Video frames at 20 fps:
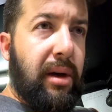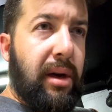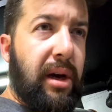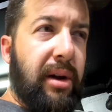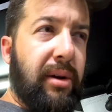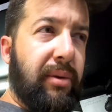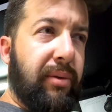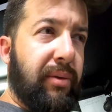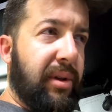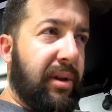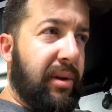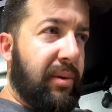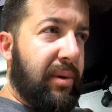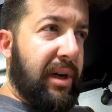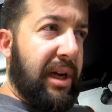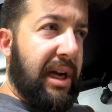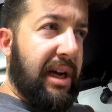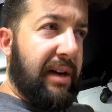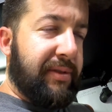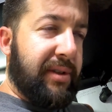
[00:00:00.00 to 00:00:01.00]
I don't really want
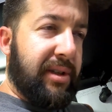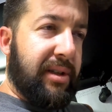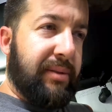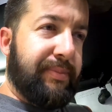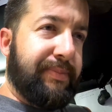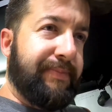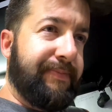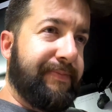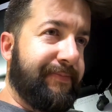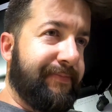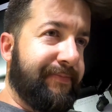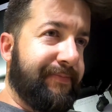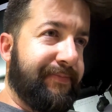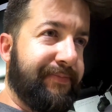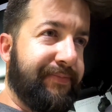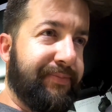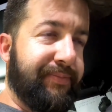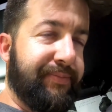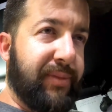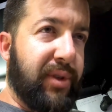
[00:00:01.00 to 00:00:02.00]
to have to
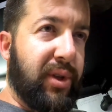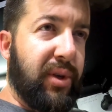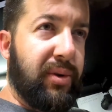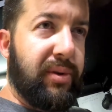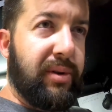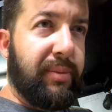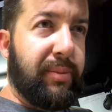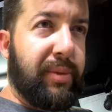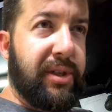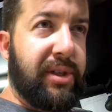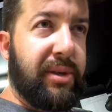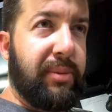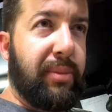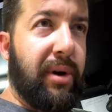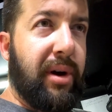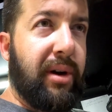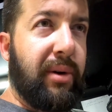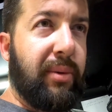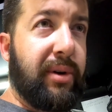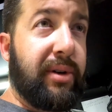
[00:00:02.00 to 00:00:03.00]
do a bunch of
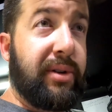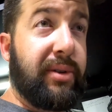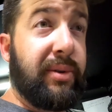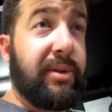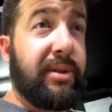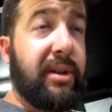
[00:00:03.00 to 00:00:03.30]
body work to it,